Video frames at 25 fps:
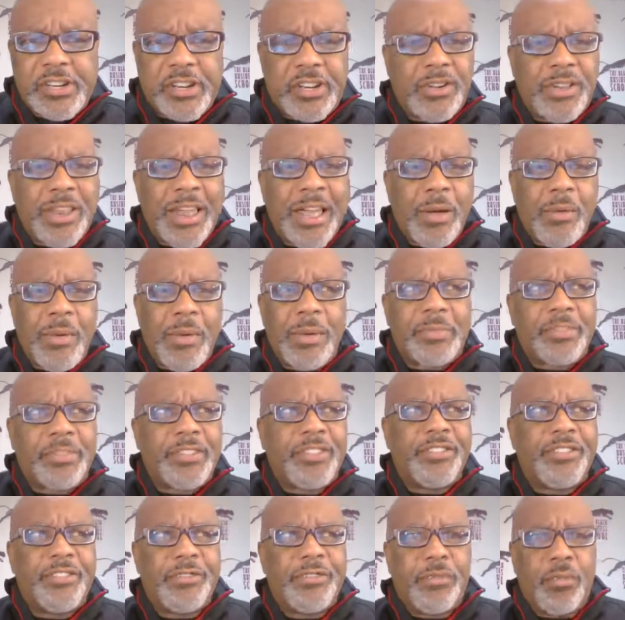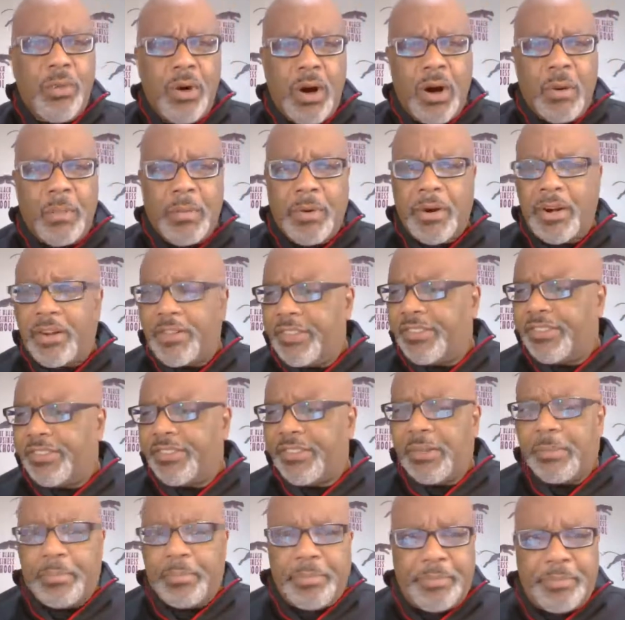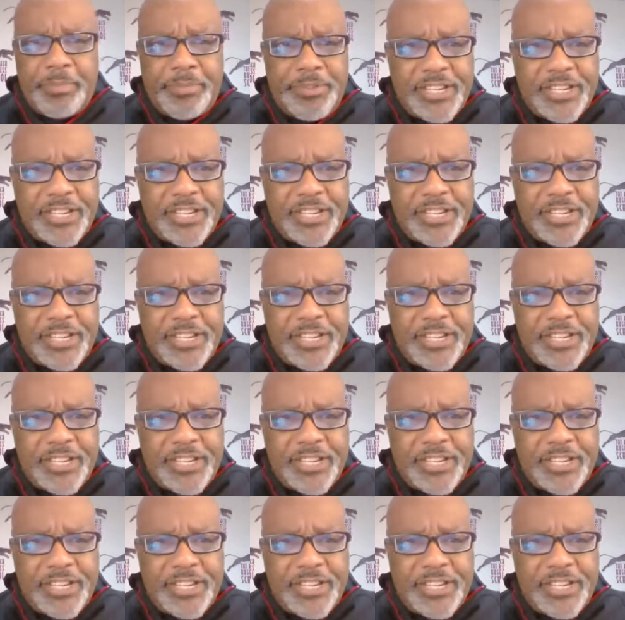And you're like, wait a minute, this is Walmart. This is a